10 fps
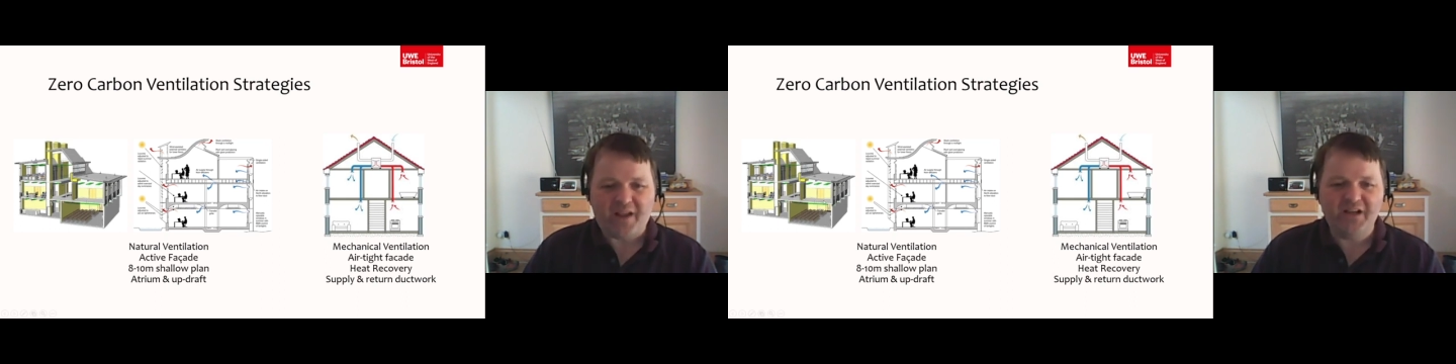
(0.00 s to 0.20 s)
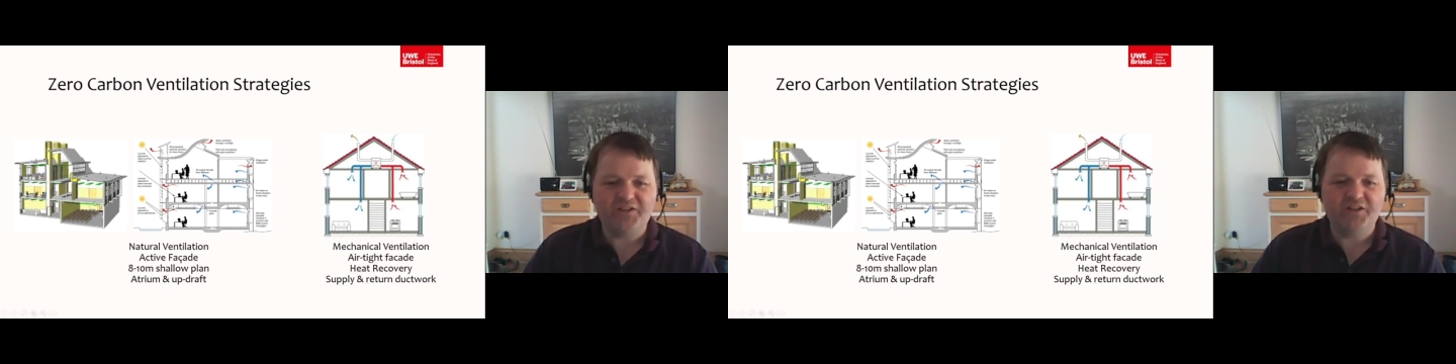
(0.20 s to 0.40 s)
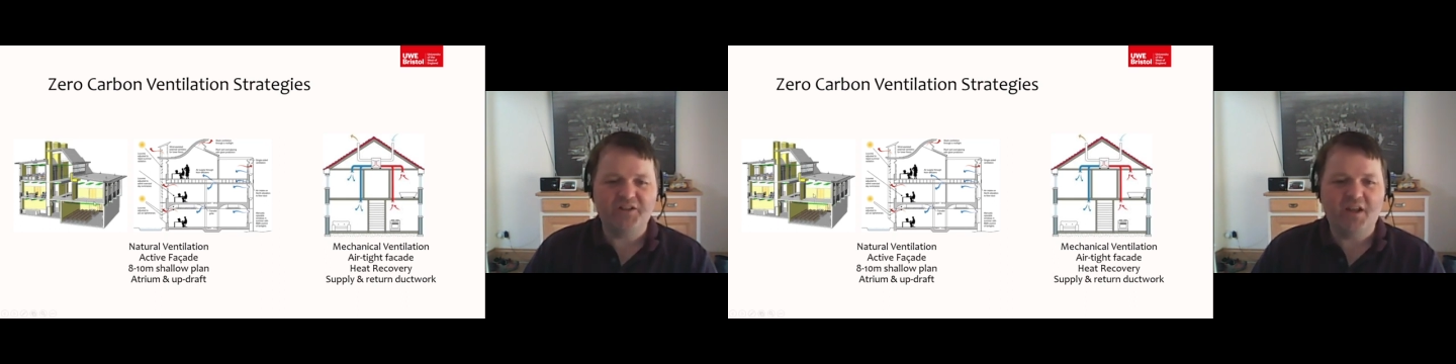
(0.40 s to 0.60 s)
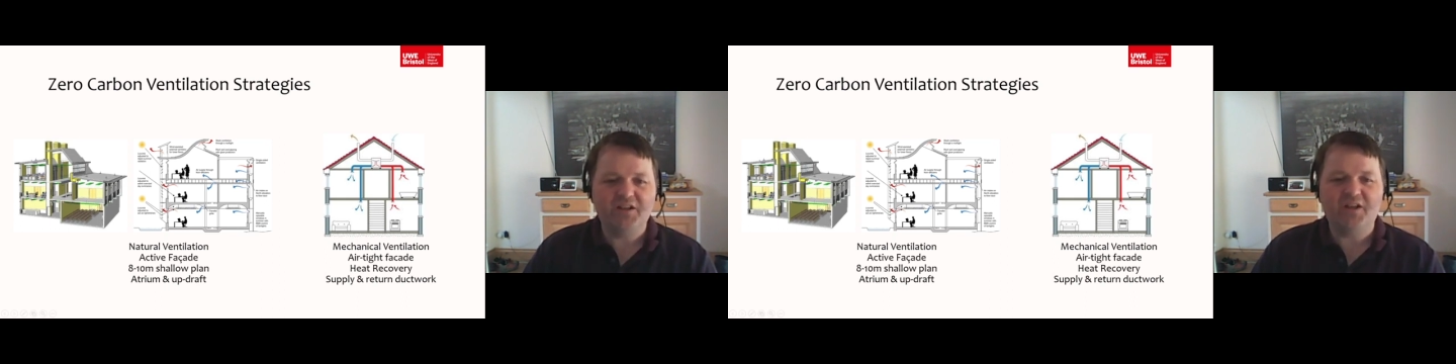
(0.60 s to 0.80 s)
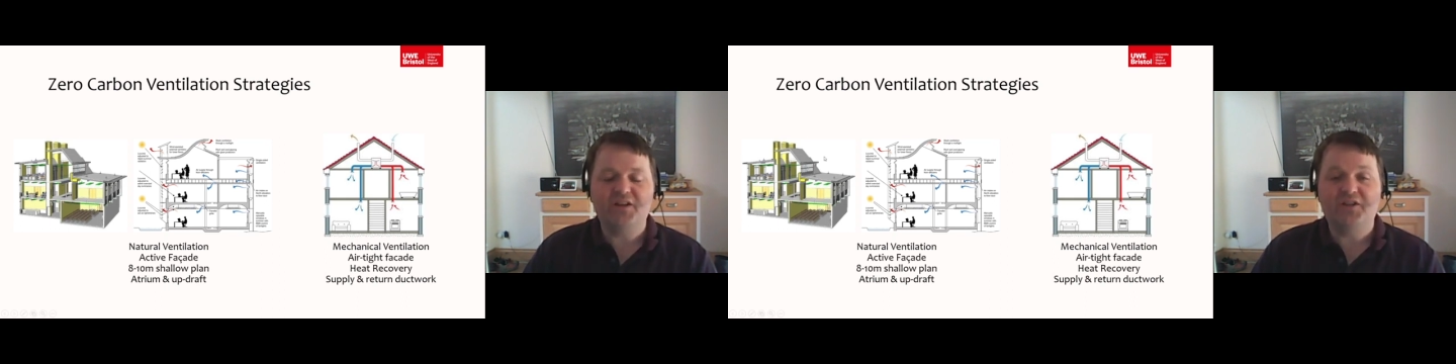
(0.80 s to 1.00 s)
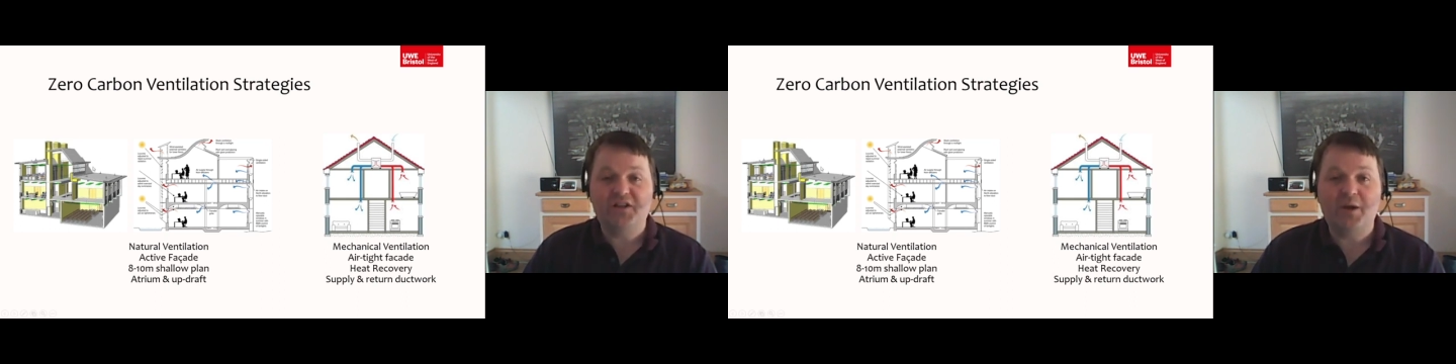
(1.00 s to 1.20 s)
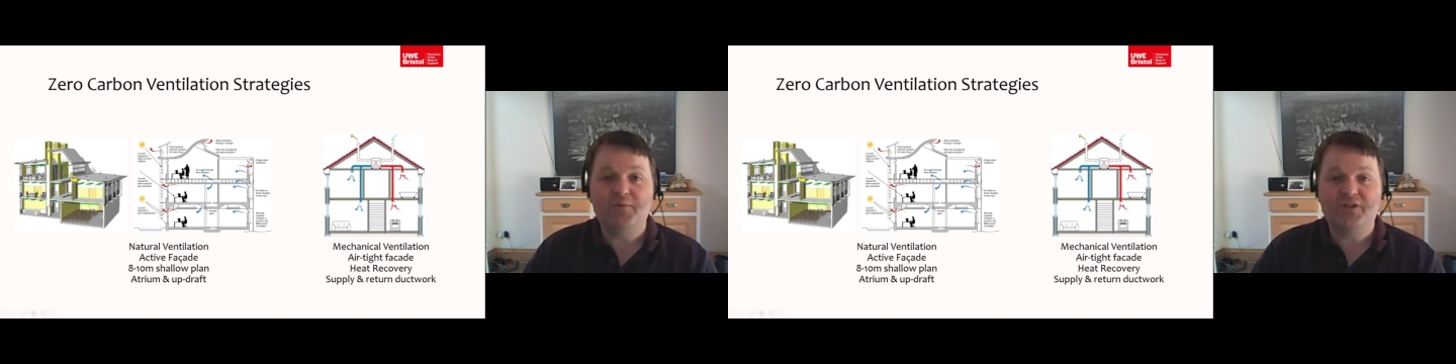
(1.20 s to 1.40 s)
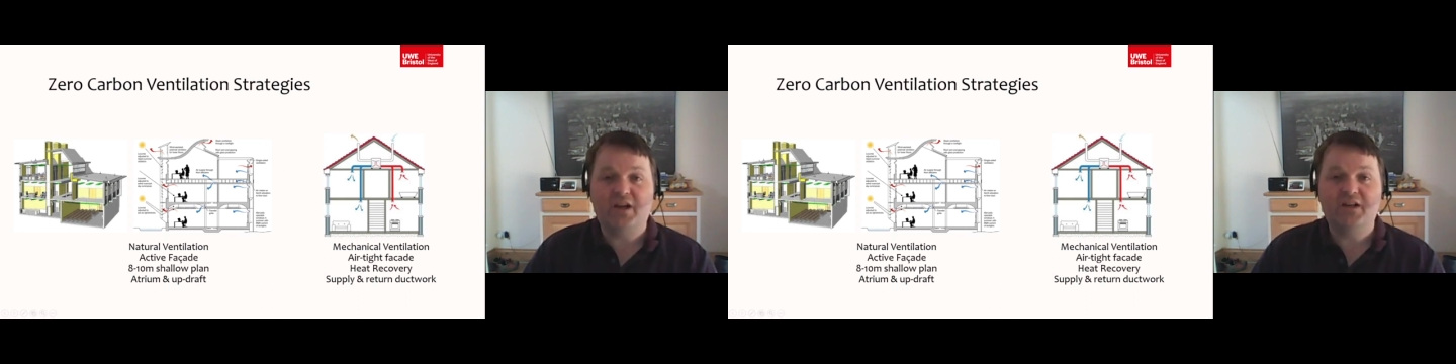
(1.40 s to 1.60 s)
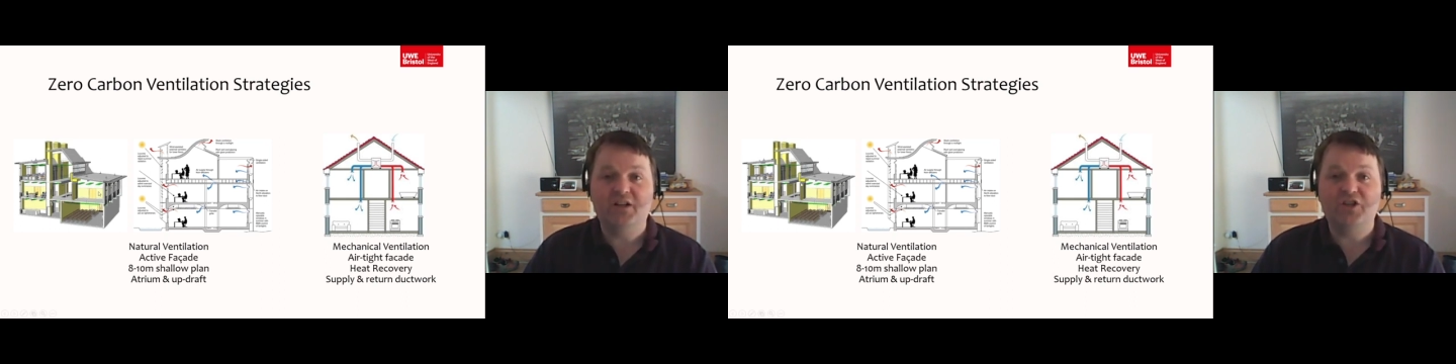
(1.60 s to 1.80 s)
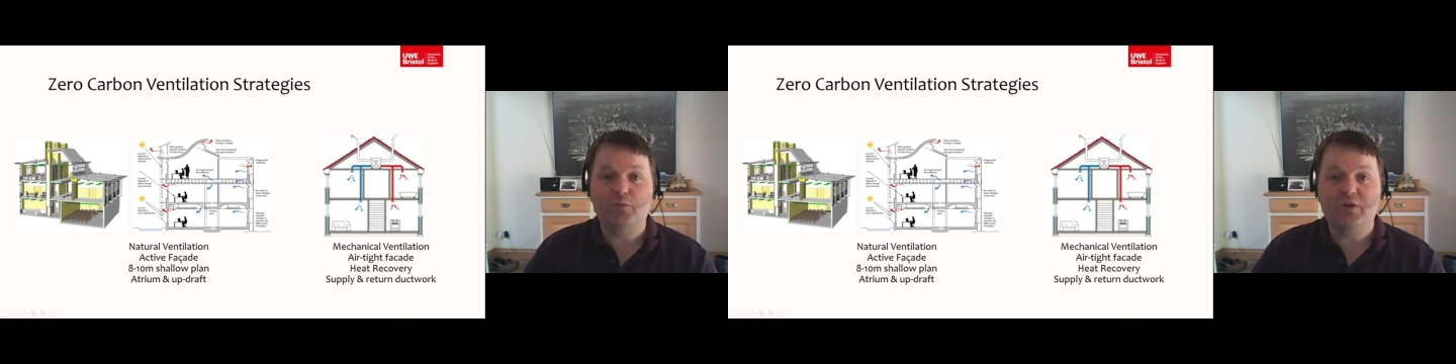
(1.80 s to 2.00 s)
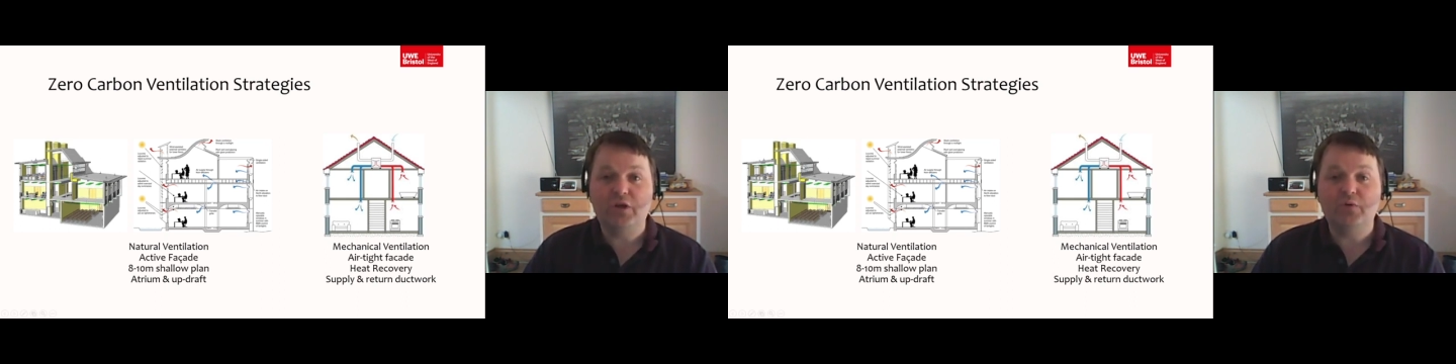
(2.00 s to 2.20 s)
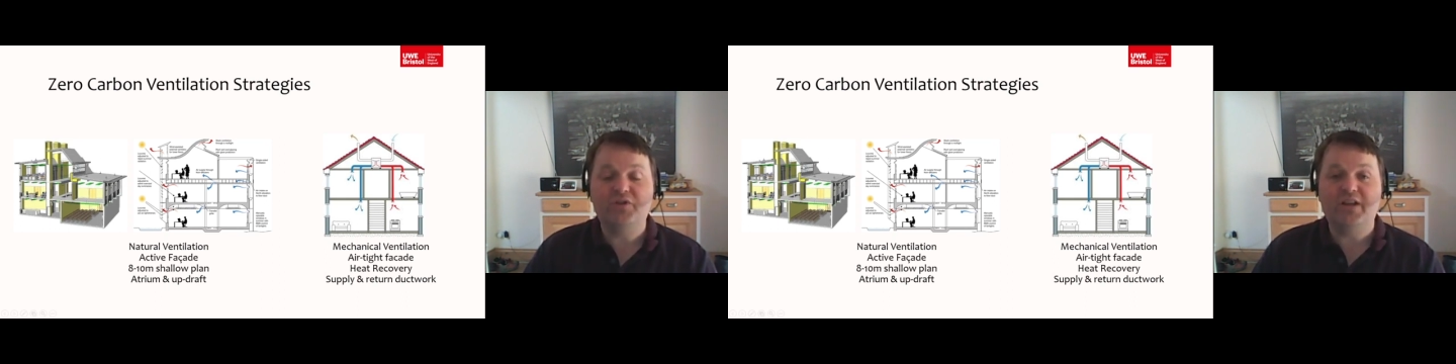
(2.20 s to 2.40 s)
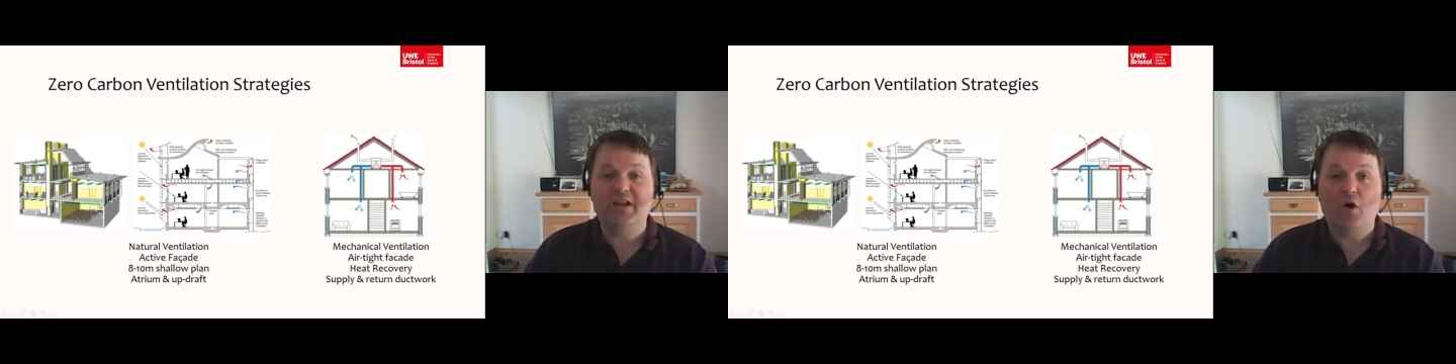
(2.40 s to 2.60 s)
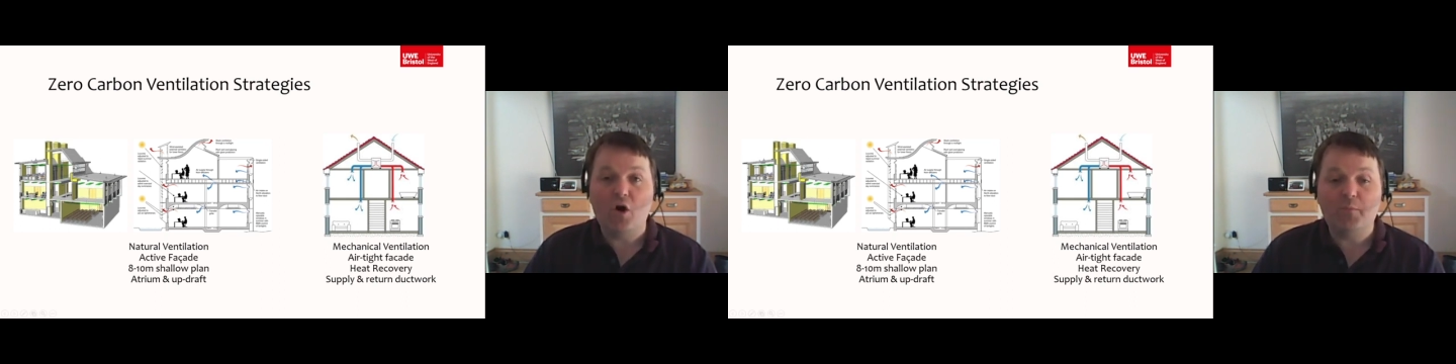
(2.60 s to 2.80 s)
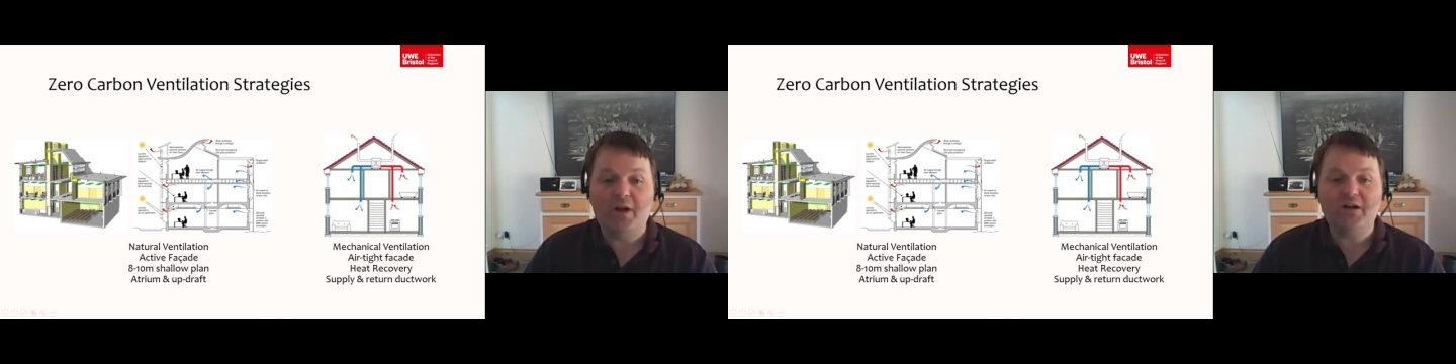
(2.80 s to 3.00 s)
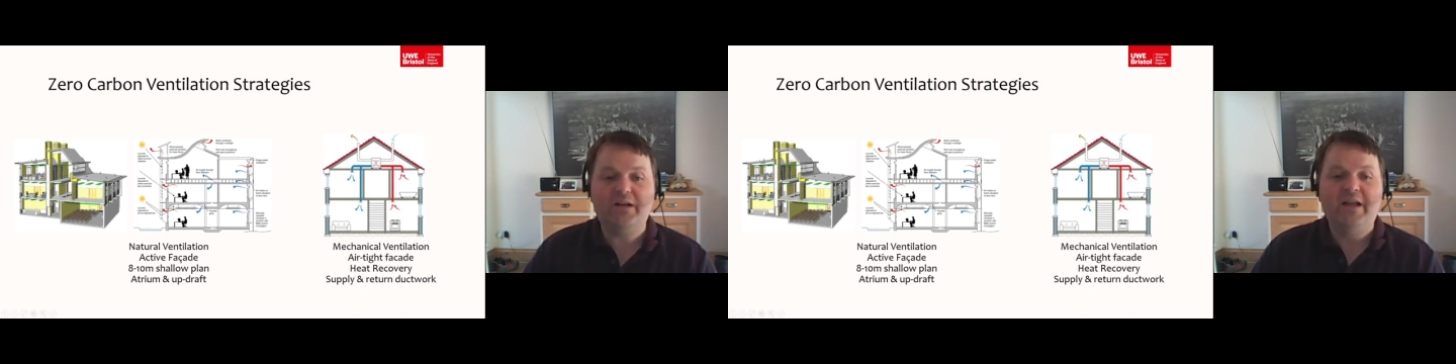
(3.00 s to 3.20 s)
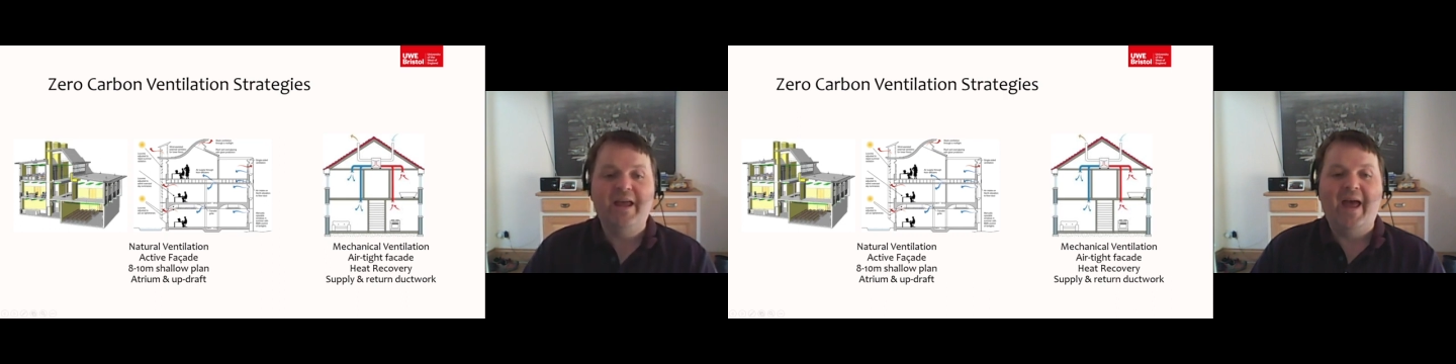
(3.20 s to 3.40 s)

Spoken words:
is the type of technology we use in our block,